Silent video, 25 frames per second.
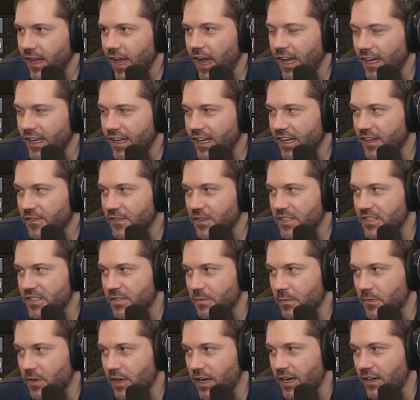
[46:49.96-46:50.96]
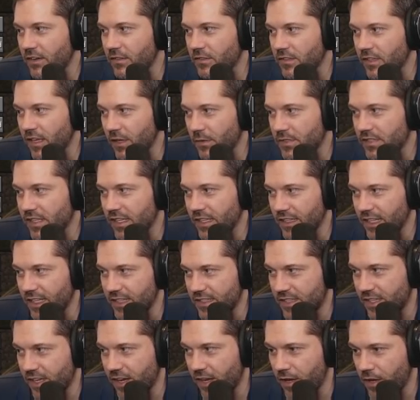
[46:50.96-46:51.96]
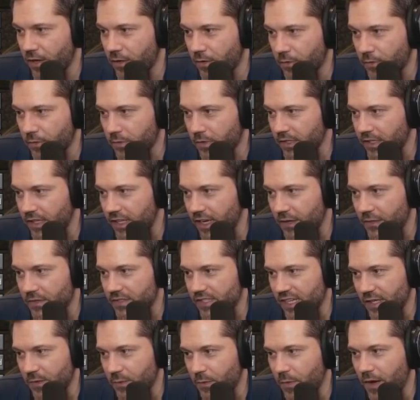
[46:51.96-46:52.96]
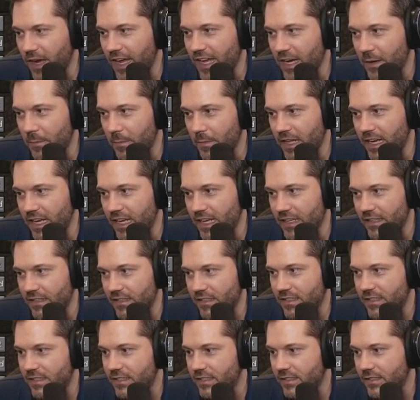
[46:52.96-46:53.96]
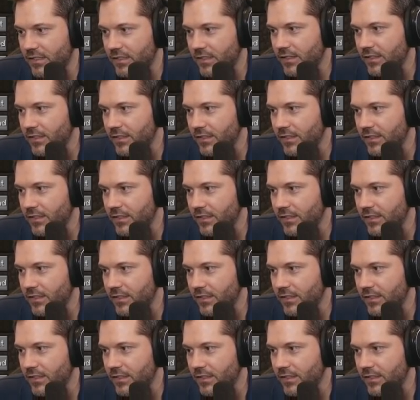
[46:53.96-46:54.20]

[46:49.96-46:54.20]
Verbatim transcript: I covered some ground. I was like, let's go. And then I was like, wait yeah. a minute.